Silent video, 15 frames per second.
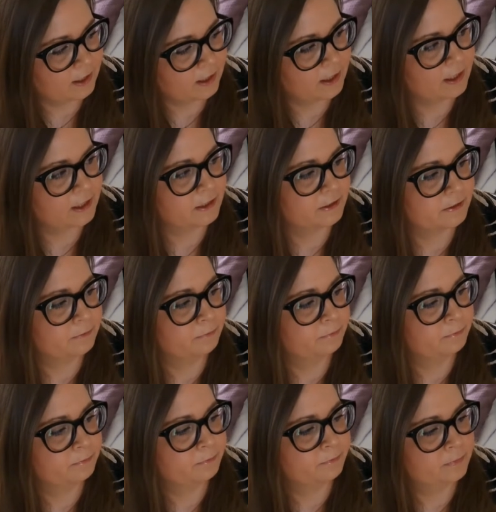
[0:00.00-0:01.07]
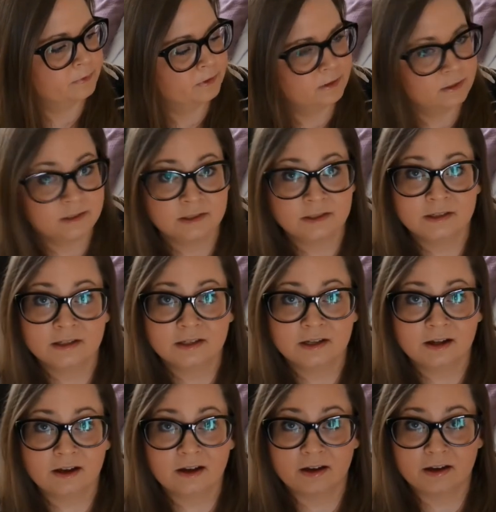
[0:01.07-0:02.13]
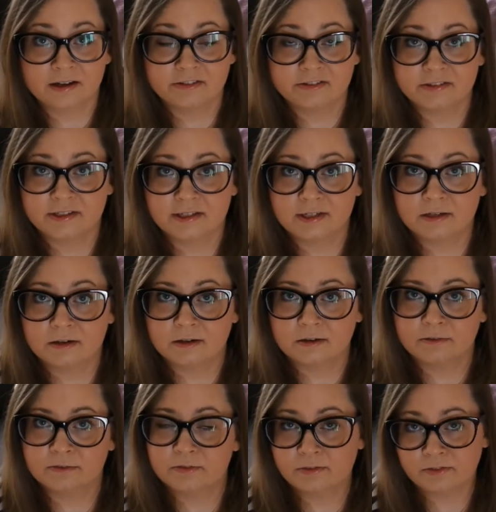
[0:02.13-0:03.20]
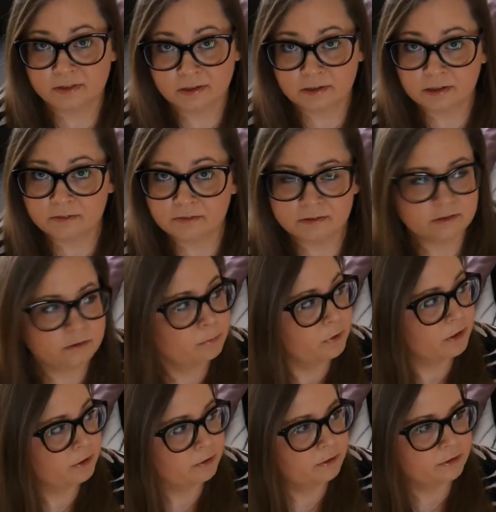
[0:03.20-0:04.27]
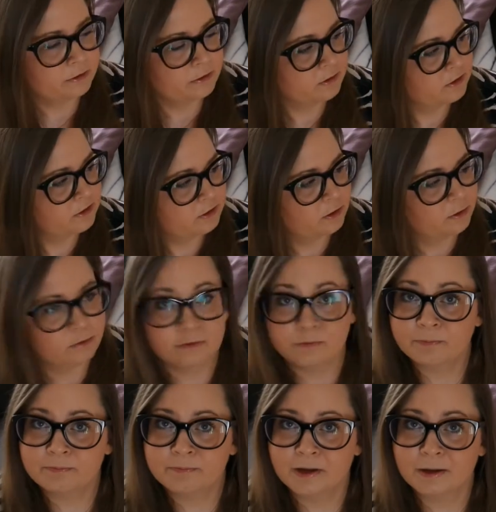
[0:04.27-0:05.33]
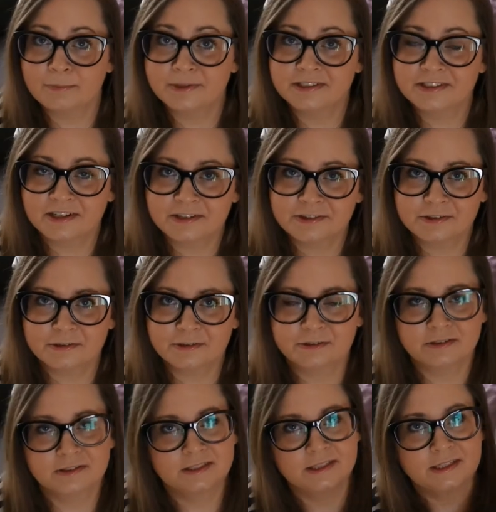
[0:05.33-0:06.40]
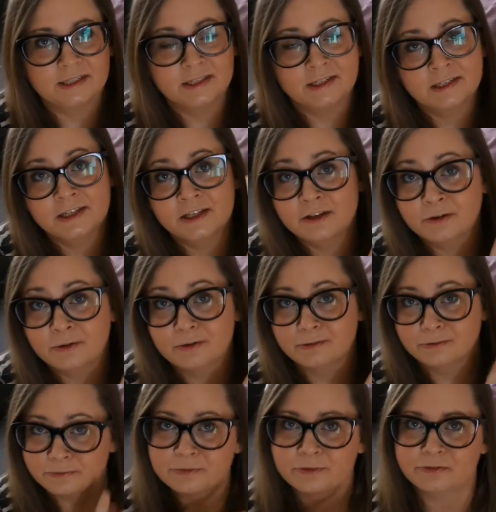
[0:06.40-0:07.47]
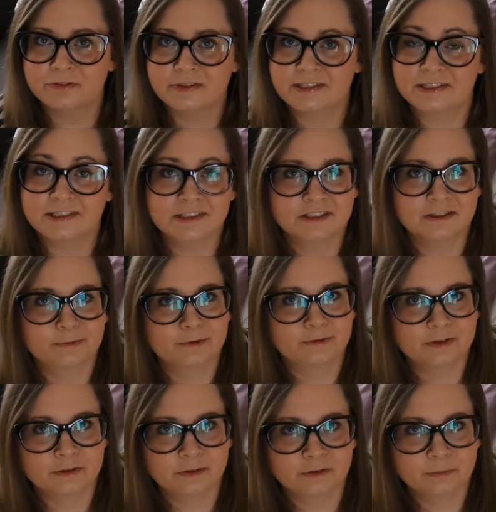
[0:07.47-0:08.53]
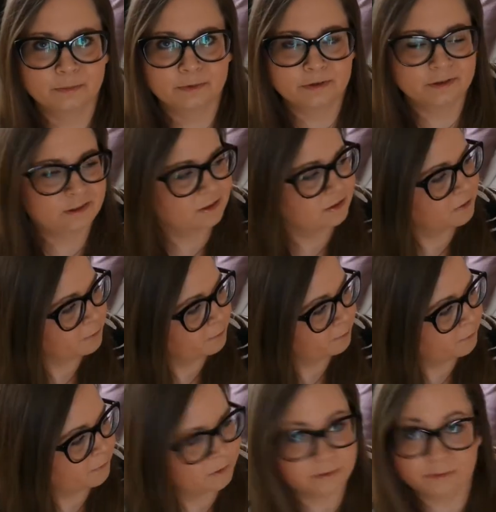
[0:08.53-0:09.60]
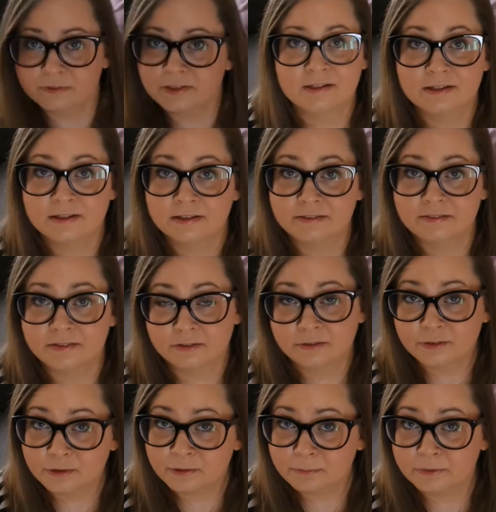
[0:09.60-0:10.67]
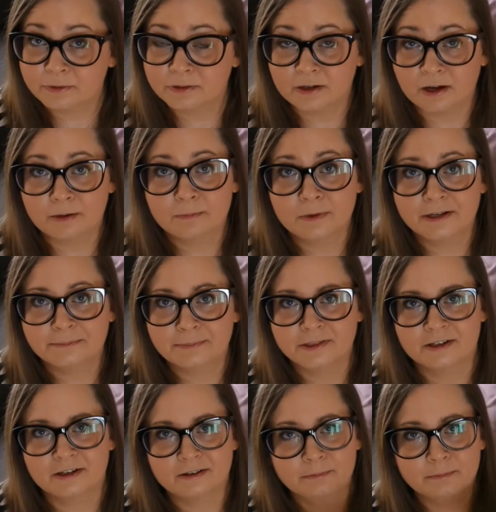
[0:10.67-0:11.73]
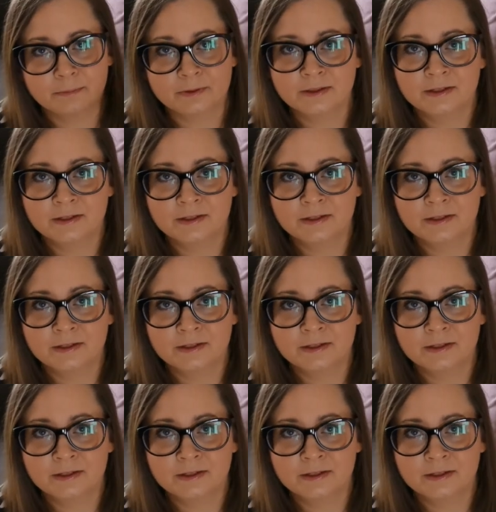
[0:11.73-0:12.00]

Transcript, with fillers: and I really love The Lover by her, so I'm excited to see or to read some of her other books. And the third book I might pick up